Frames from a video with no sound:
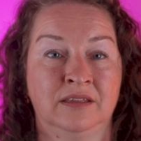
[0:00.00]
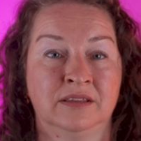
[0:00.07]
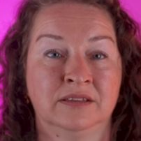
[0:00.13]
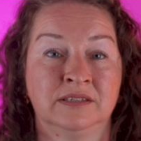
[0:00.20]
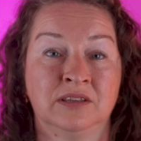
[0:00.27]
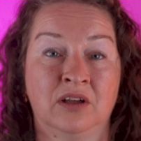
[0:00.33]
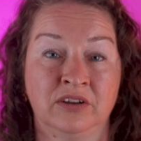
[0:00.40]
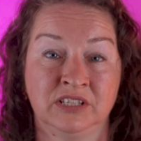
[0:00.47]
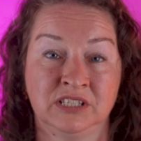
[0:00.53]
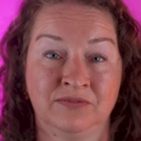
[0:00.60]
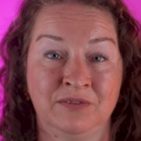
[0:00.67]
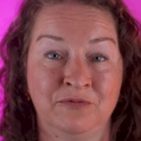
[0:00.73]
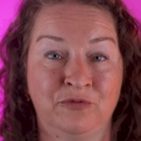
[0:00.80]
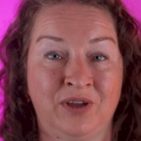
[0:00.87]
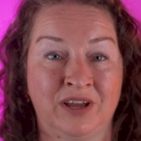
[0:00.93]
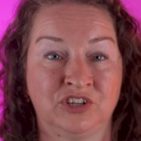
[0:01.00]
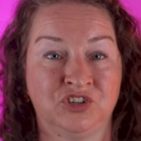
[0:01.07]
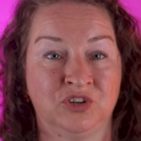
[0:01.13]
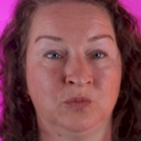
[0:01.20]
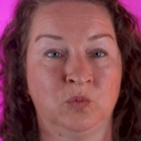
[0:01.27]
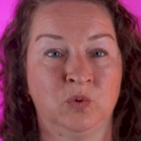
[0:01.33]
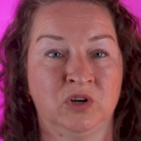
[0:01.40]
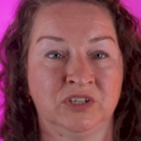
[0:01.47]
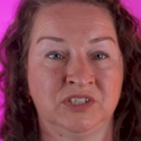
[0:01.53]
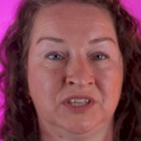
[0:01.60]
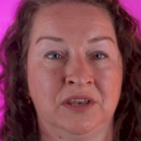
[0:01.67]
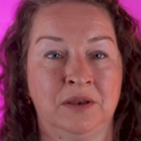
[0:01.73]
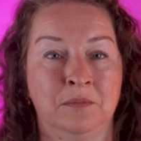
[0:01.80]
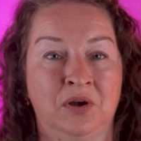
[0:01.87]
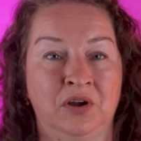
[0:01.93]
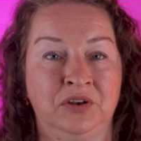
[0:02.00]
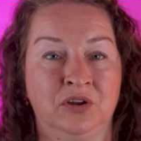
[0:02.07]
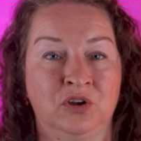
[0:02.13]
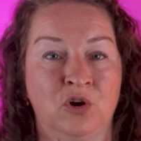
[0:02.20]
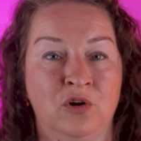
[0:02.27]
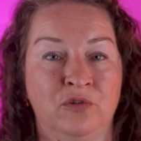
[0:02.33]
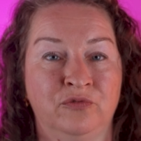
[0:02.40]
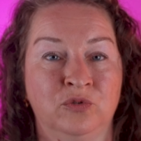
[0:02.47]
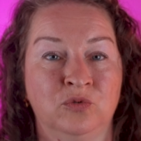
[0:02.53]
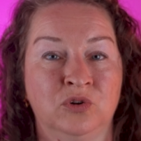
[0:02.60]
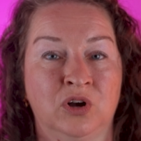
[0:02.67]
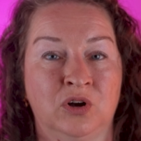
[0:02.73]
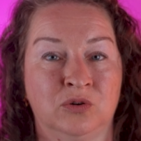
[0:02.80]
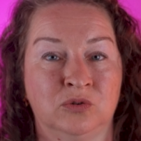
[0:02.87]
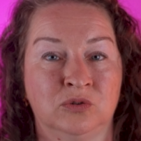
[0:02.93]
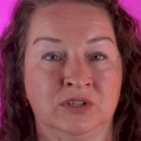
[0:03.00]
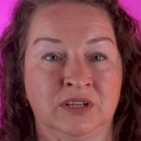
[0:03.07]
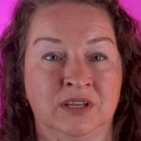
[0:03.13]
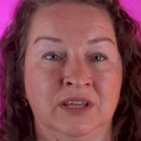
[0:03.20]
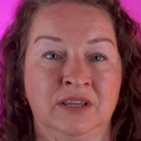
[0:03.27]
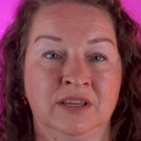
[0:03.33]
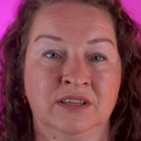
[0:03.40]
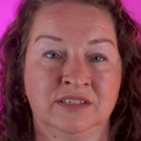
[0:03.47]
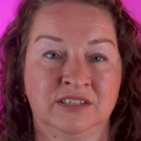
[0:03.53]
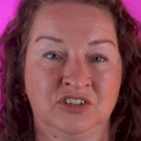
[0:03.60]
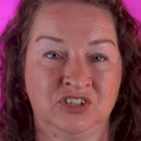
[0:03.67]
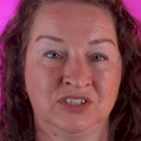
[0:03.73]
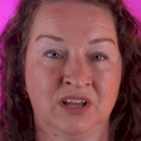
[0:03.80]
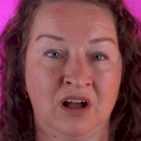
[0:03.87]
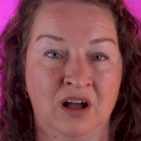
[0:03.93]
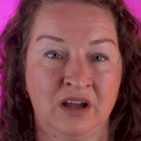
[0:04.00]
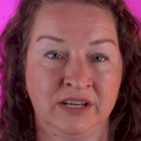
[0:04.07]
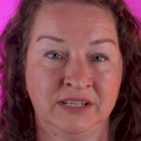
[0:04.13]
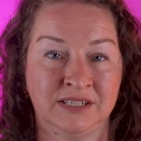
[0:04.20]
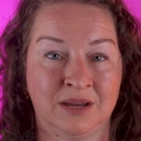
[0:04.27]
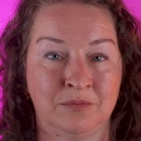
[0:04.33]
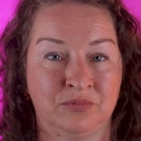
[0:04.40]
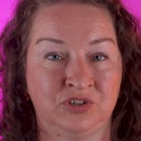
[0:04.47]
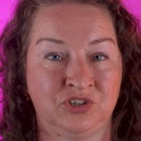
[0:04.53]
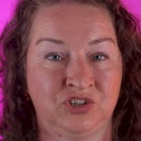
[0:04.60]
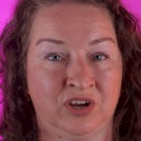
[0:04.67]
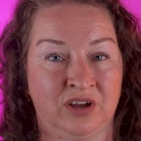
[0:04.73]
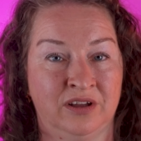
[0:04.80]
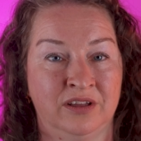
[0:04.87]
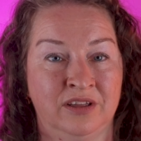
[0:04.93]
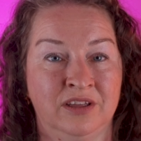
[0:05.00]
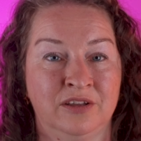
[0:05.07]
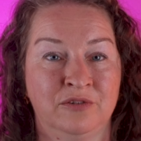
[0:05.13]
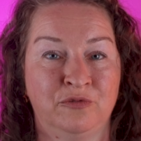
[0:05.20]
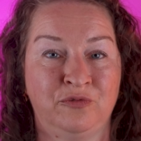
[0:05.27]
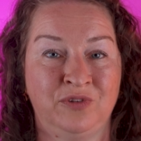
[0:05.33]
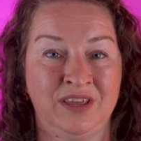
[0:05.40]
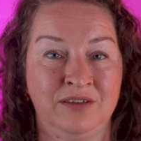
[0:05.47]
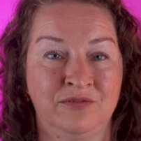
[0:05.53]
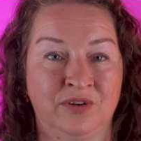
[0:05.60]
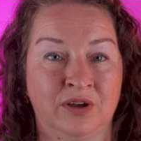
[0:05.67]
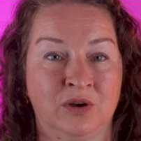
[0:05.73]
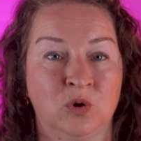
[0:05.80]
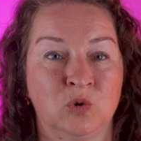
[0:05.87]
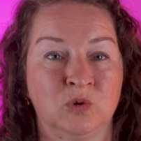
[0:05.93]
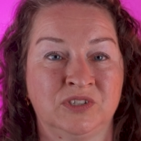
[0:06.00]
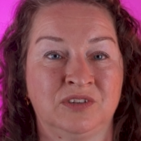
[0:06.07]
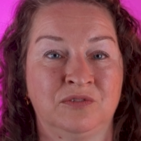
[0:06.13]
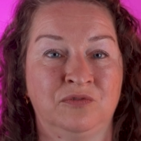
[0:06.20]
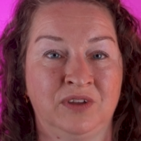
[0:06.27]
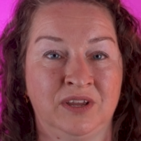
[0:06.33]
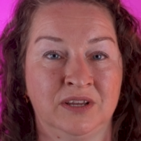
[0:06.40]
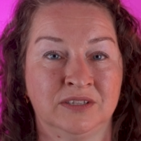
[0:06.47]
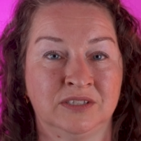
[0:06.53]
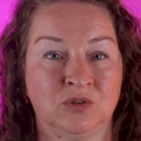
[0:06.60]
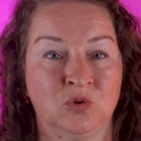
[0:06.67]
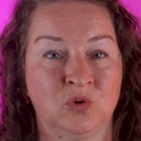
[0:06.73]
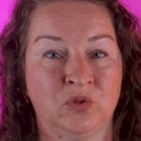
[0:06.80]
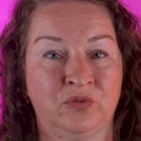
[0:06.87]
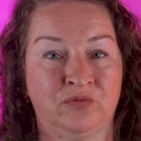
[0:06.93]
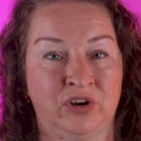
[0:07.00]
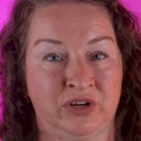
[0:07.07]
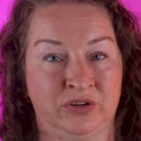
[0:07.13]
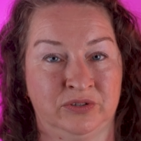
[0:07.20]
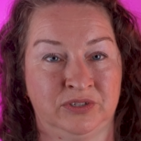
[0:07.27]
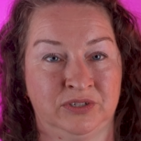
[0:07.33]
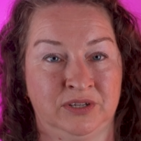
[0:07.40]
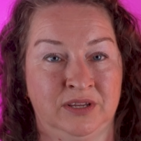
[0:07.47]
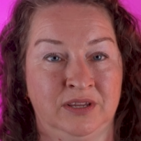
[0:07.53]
Signs of infection worse than a minor cough or cold, such as a high temperature, fever or severe sore throat.